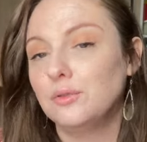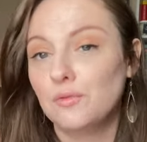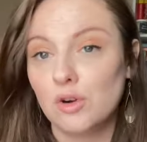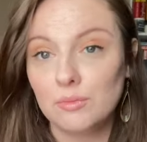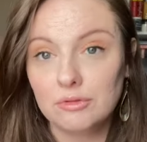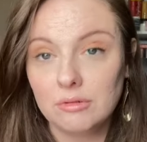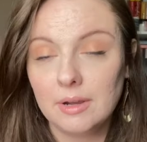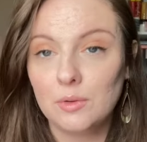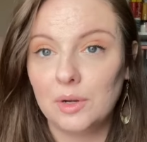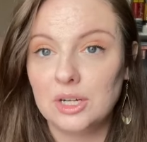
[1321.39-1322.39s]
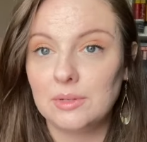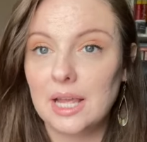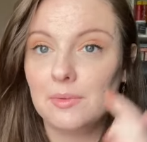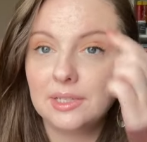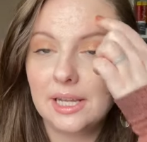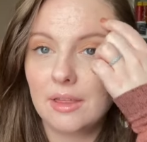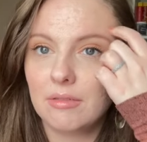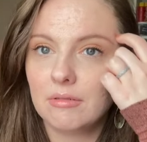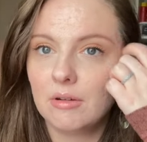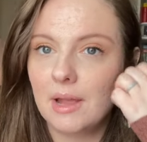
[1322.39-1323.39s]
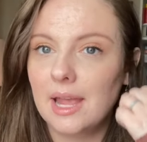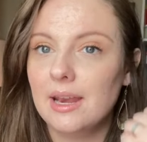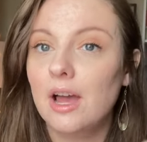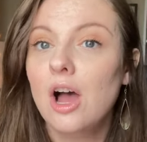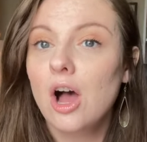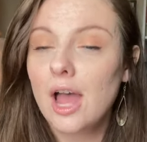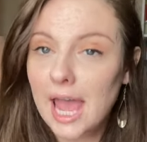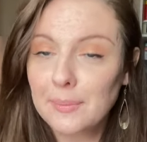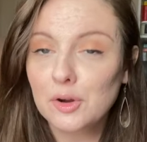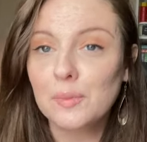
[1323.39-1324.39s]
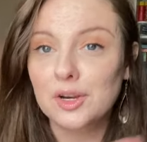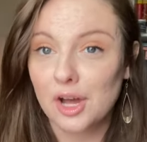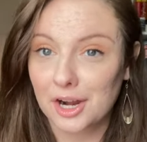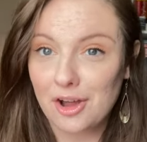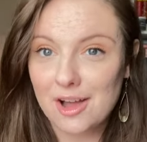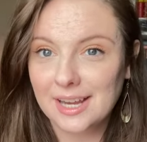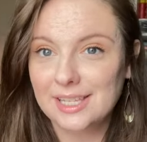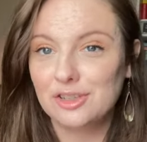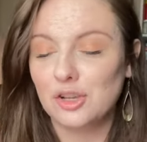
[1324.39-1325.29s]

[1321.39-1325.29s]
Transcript: Form Druid, which I was able to get through in April, but not in August.